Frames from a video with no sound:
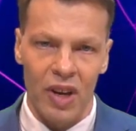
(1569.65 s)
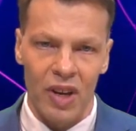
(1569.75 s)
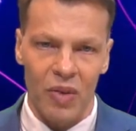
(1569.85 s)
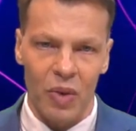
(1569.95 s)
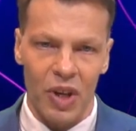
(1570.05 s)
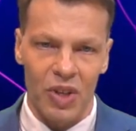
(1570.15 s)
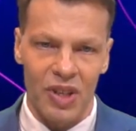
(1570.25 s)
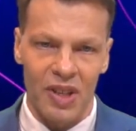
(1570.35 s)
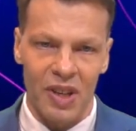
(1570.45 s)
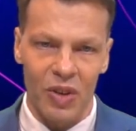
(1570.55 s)

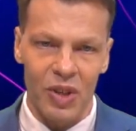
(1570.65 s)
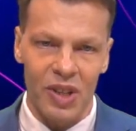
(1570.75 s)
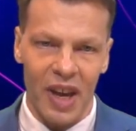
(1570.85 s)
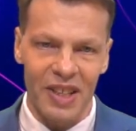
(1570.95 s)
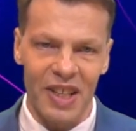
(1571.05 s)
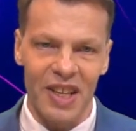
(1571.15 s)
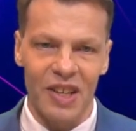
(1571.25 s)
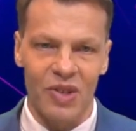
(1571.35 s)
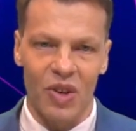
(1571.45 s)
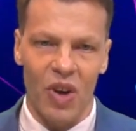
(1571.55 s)
which looks like D.
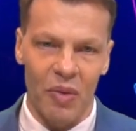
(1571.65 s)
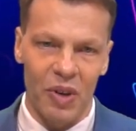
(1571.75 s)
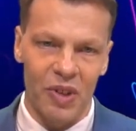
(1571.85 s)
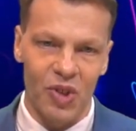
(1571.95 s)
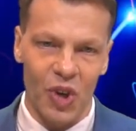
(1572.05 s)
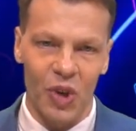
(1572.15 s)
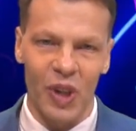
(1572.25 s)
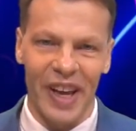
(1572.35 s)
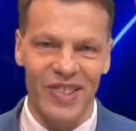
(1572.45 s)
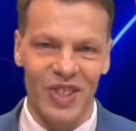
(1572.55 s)
So I would circle
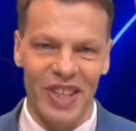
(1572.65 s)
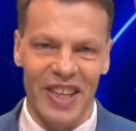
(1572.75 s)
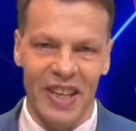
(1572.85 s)
answer D.